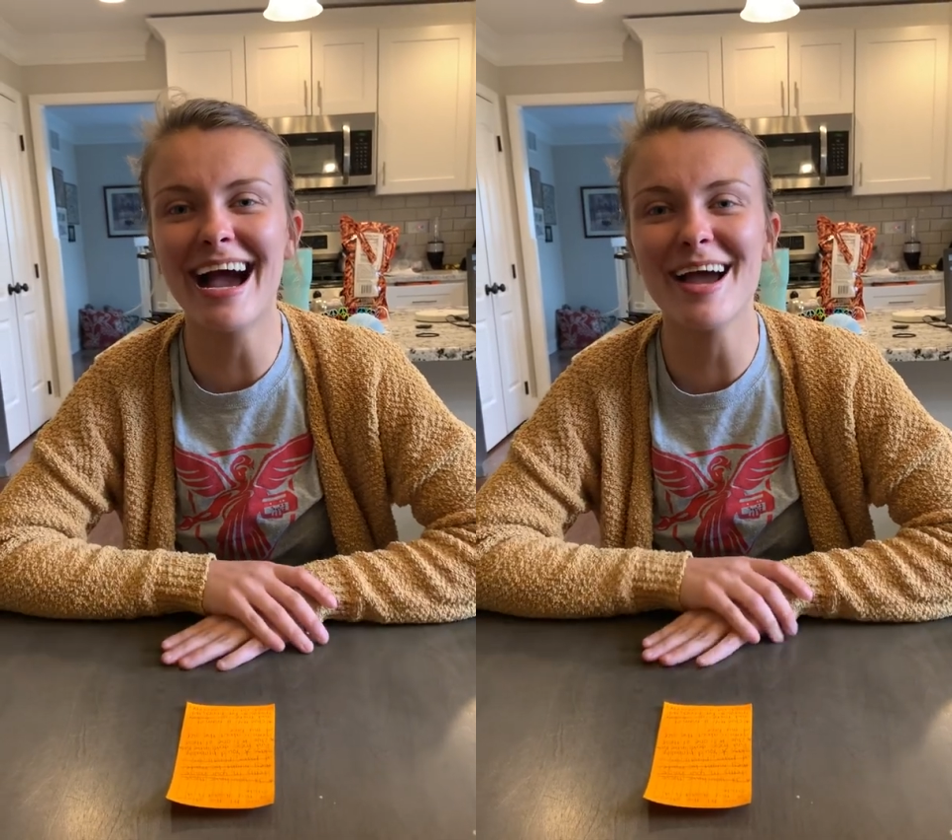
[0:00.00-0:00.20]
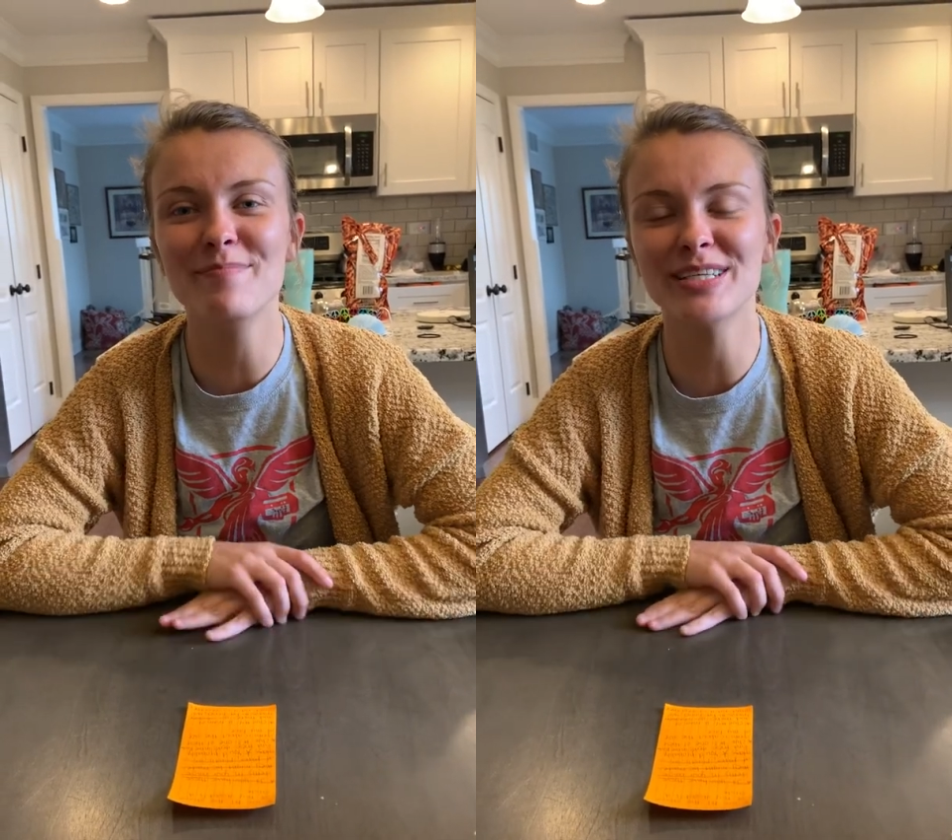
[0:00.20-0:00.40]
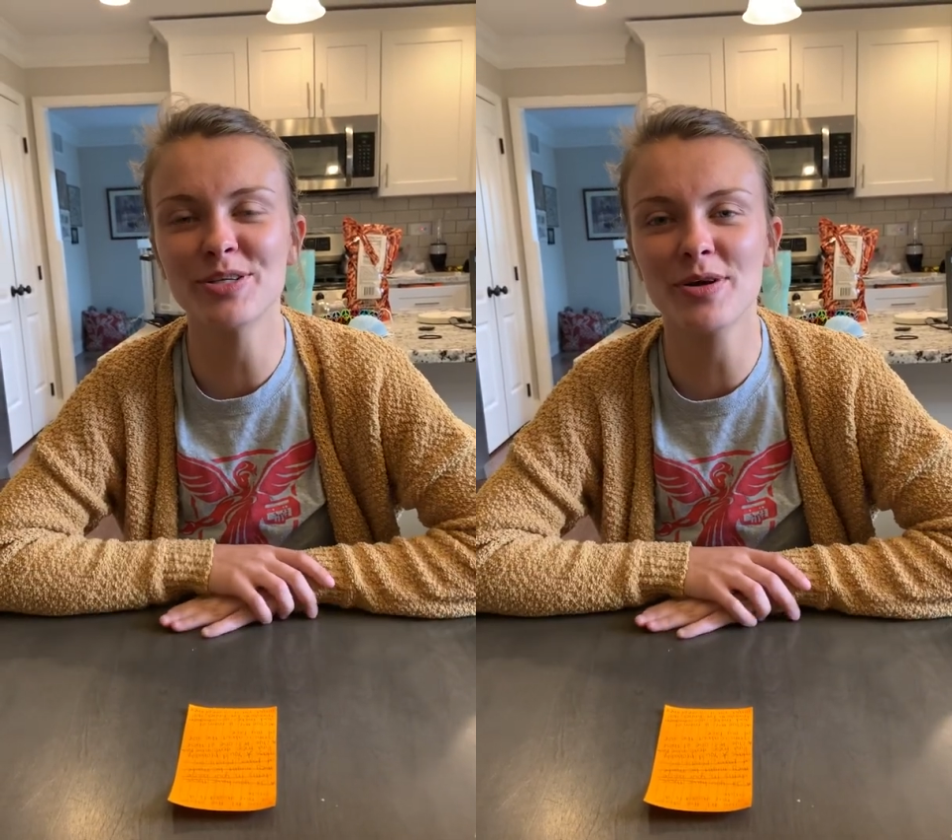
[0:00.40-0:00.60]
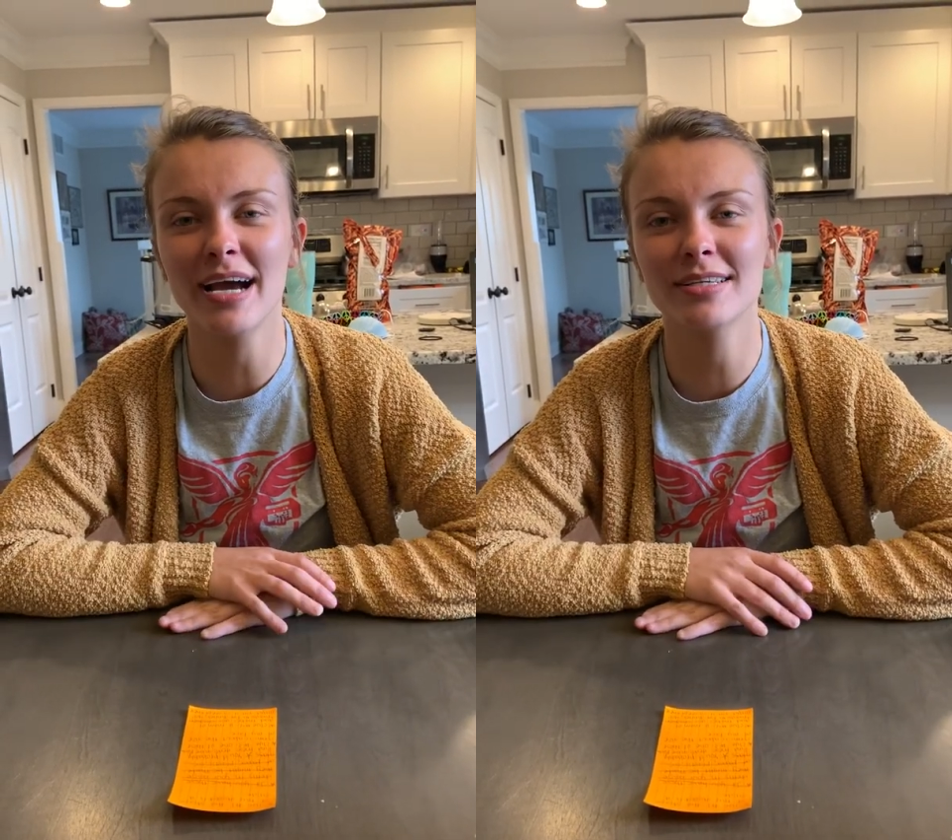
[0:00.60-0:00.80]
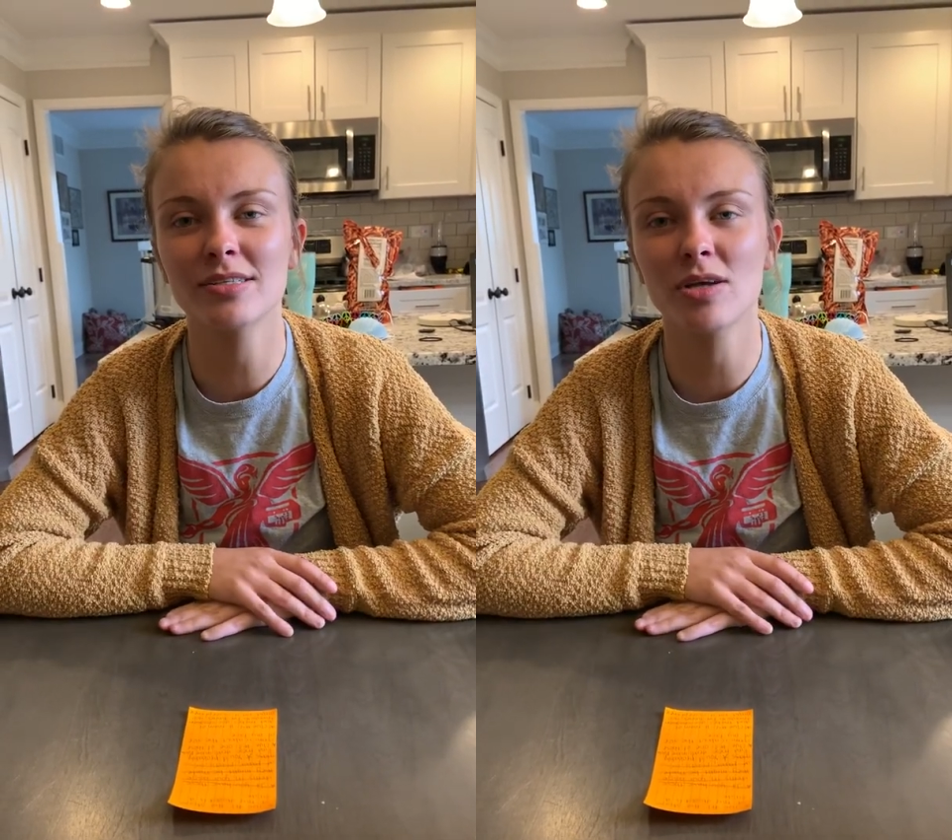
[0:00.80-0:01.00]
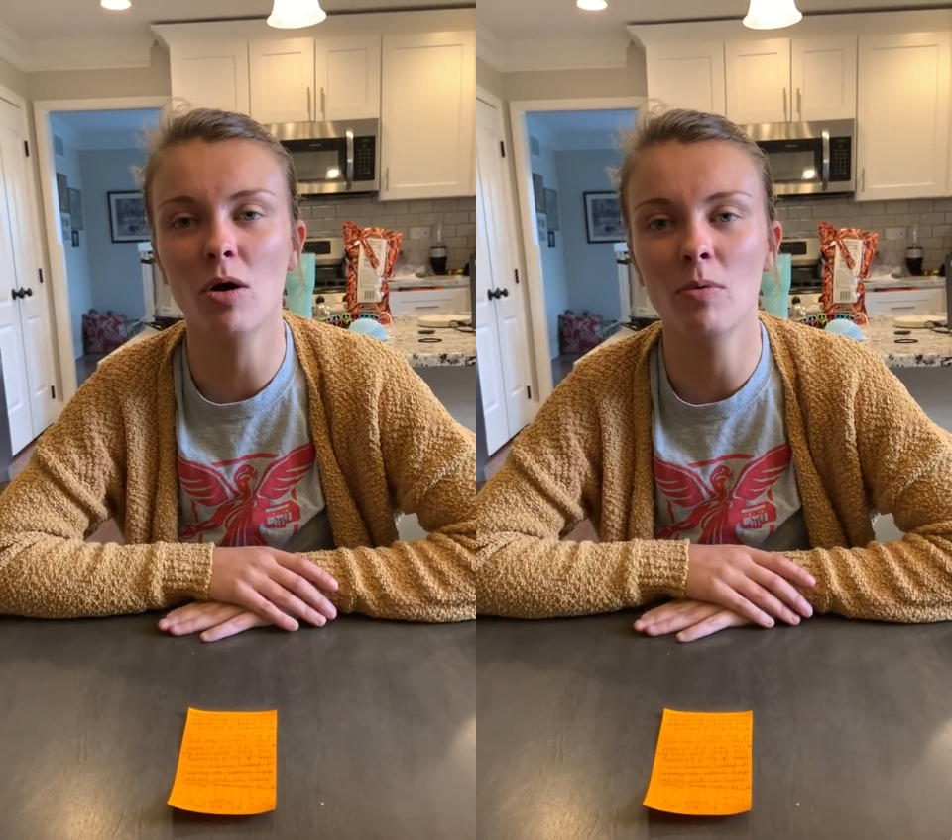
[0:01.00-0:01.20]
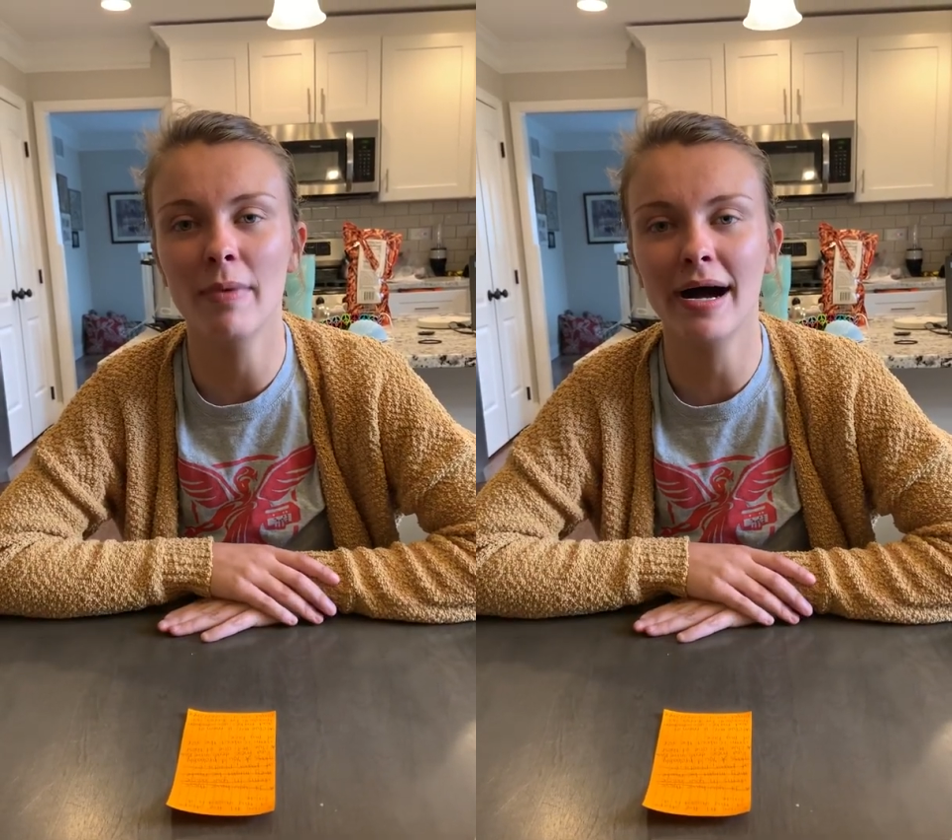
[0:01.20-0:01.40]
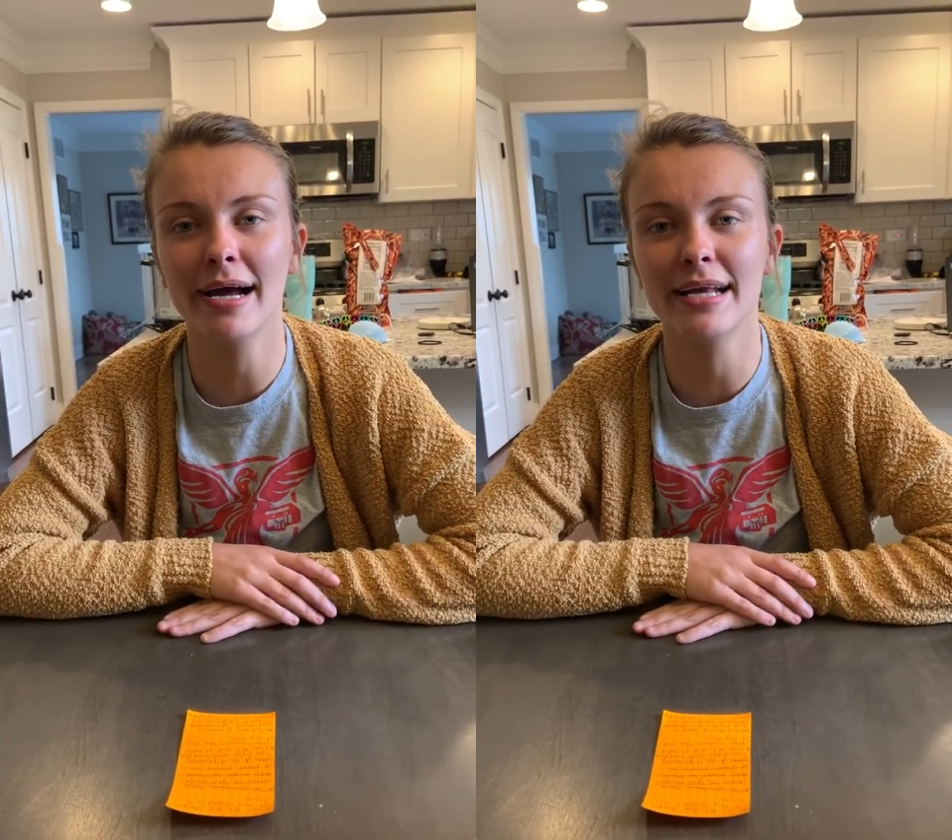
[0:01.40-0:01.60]
I miss you guys so
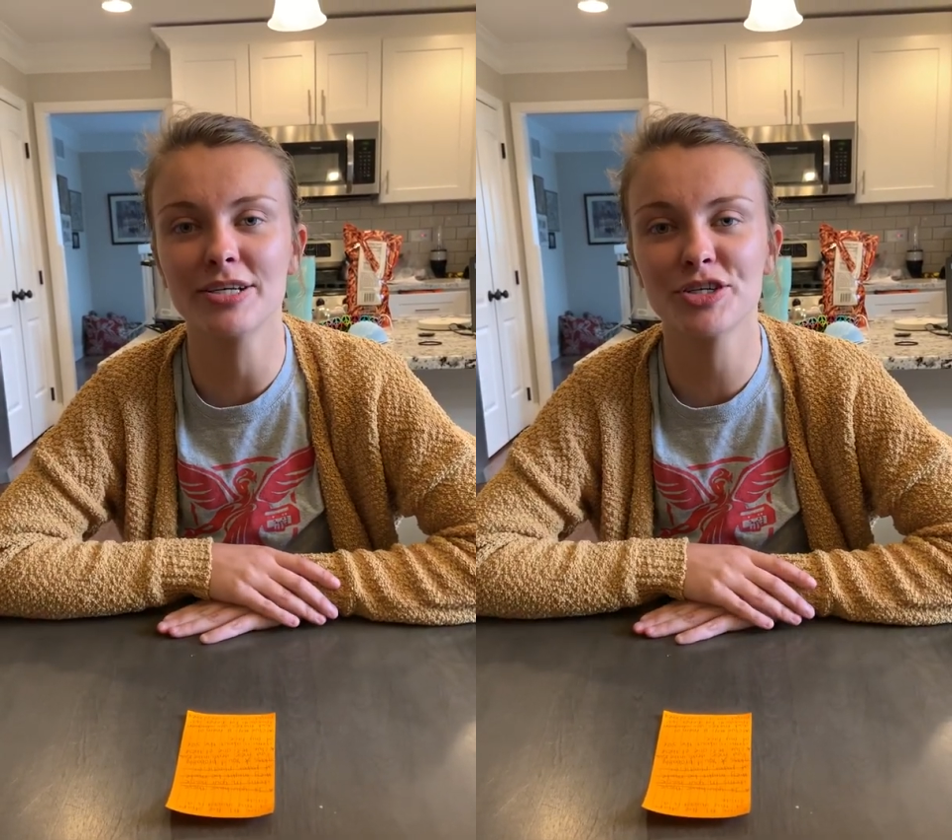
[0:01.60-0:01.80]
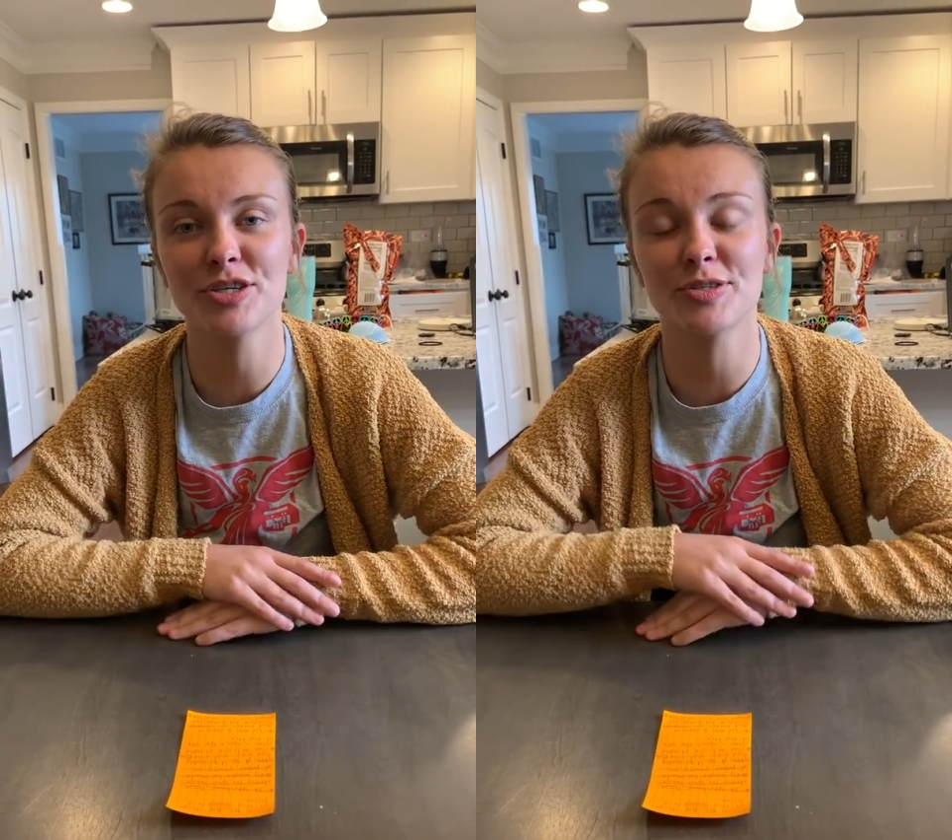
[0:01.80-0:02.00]
much.